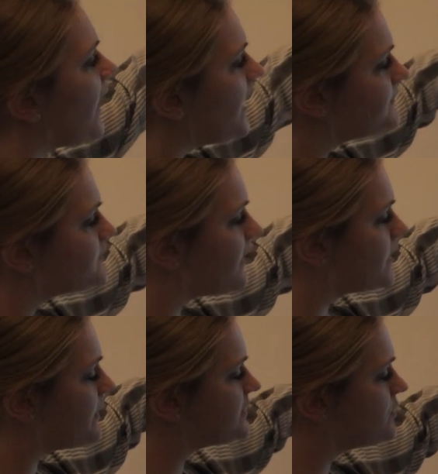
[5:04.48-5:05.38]
5
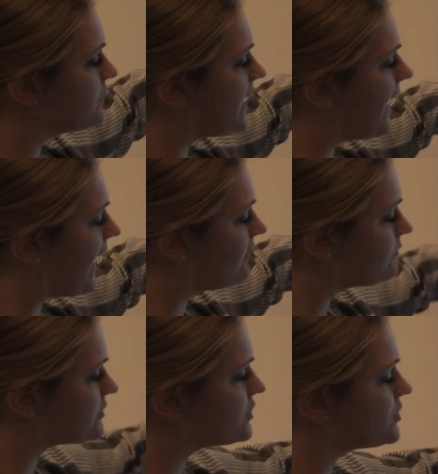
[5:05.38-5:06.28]
divided by 2.5,
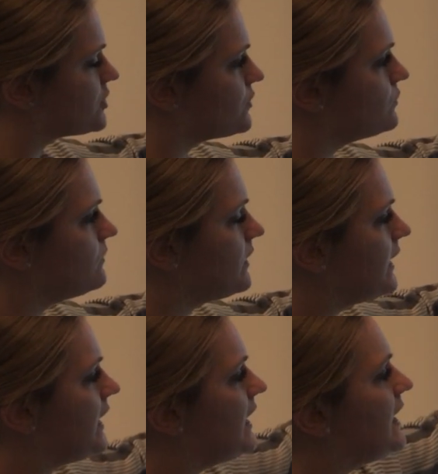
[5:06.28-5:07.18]
which is 2.
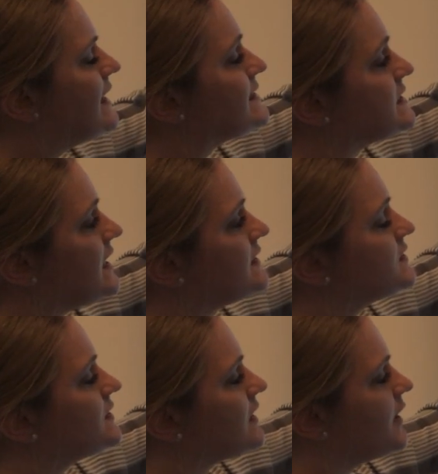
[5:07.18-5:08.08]
10
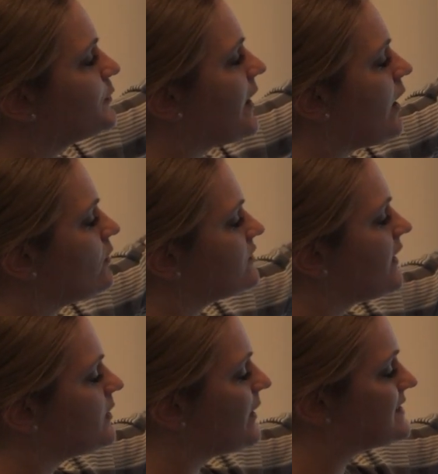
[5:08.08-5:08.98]
to the 9th power
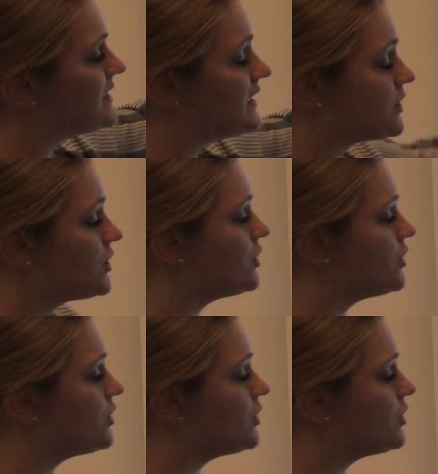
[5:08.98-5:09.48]
divided by 10